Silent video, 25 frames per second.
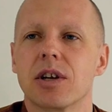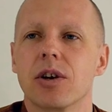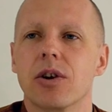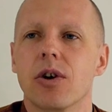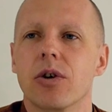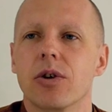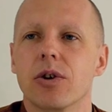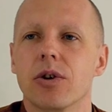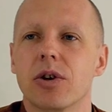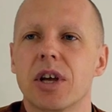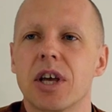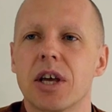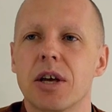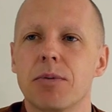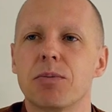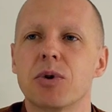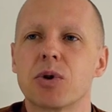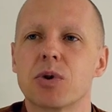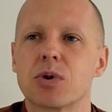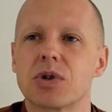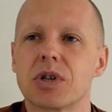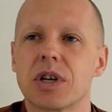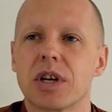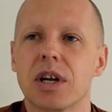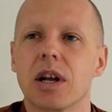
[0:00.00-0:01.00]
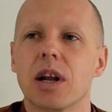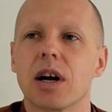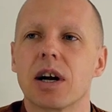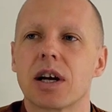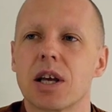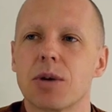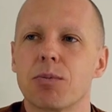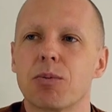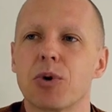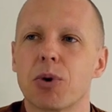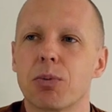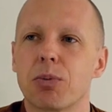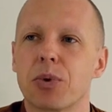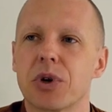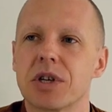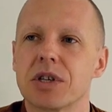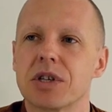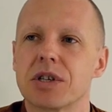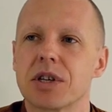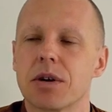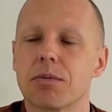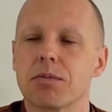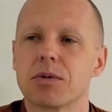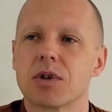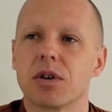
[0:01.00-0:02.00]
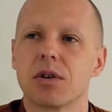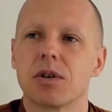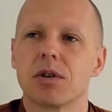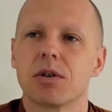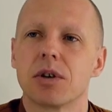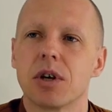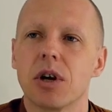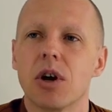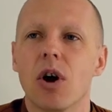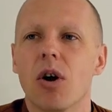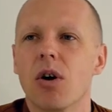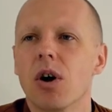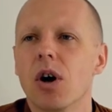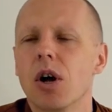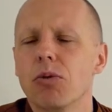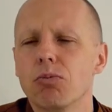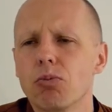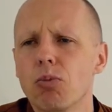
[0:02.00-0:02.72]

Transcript: you know, you keep your sila, keep your precepts, and, you know,